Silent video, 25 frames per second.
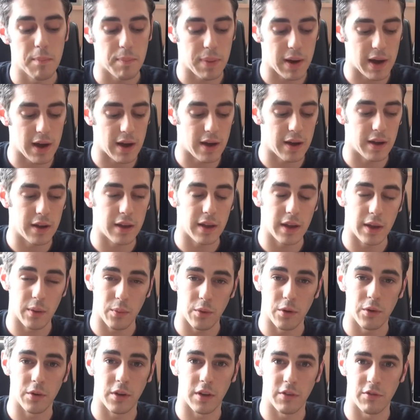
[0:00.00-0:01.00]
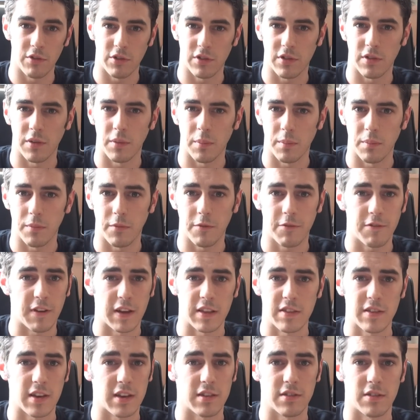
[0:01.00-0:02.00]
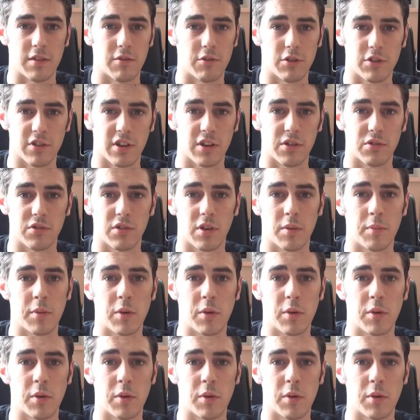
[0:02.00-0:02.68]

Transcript: but it will give you some fantastic results.